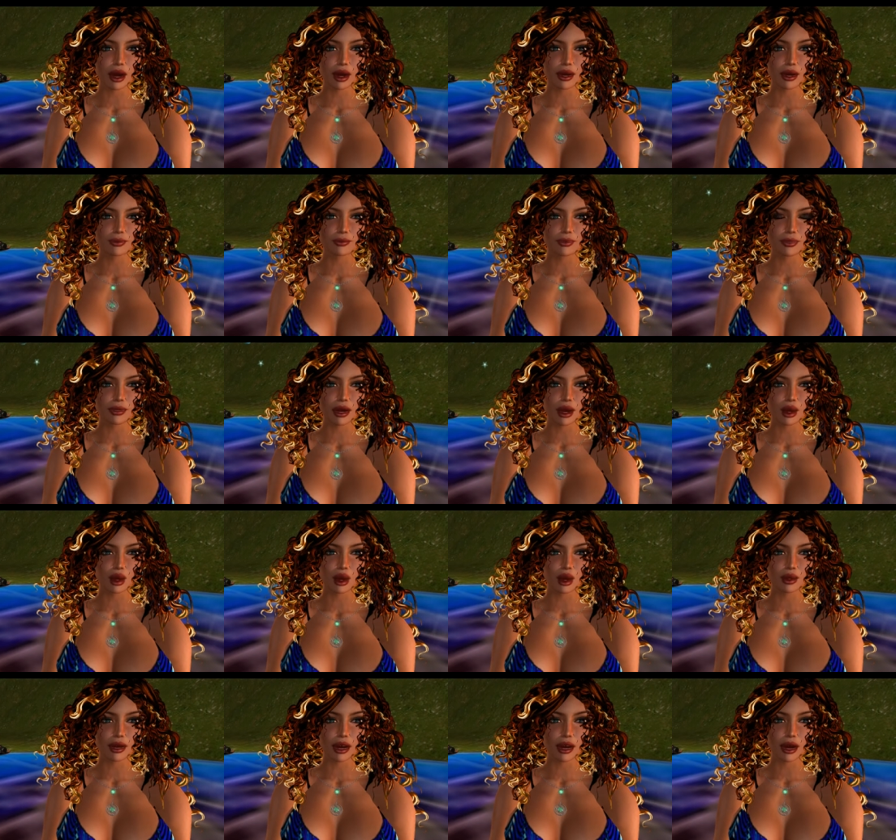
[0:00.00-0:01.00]
good
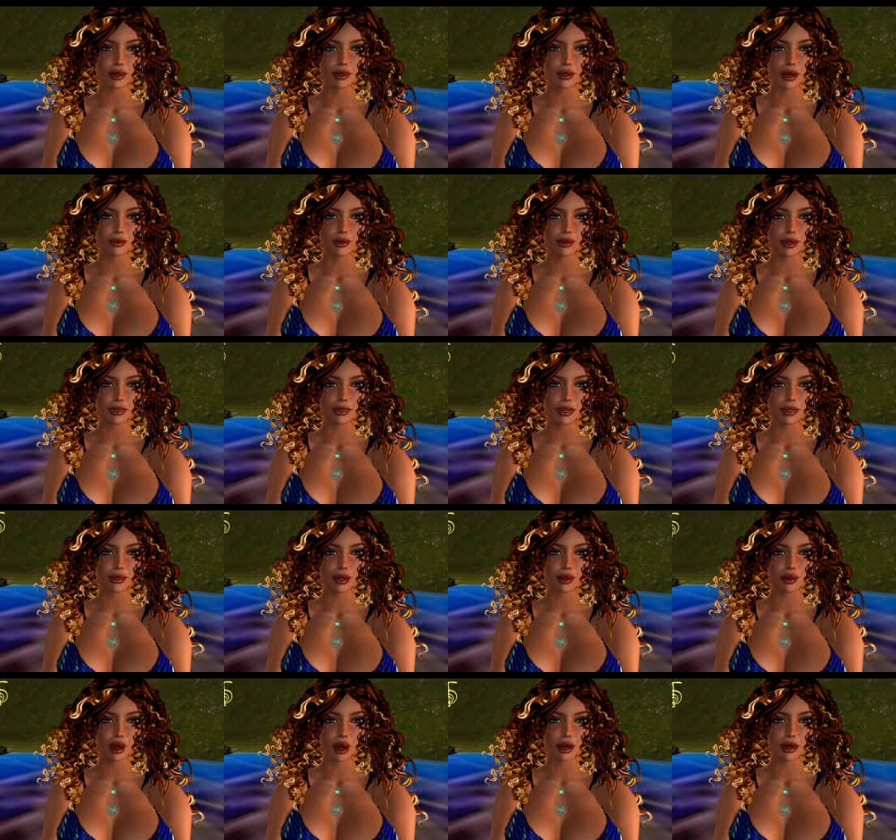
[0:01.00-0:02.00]
stewards of the
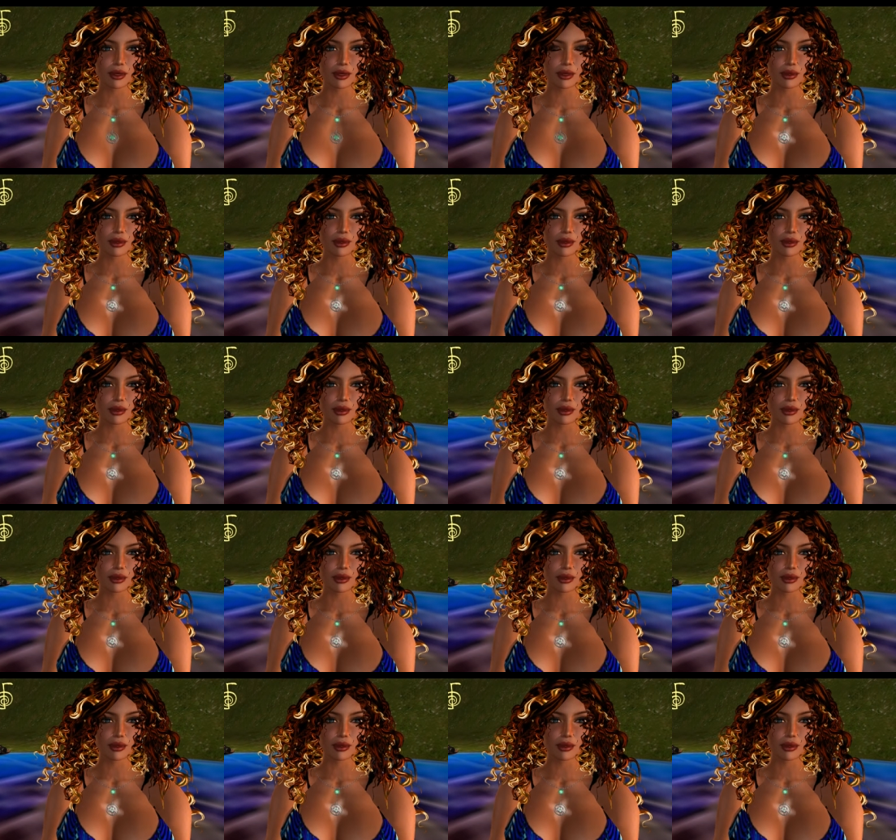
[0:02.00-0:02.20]
earth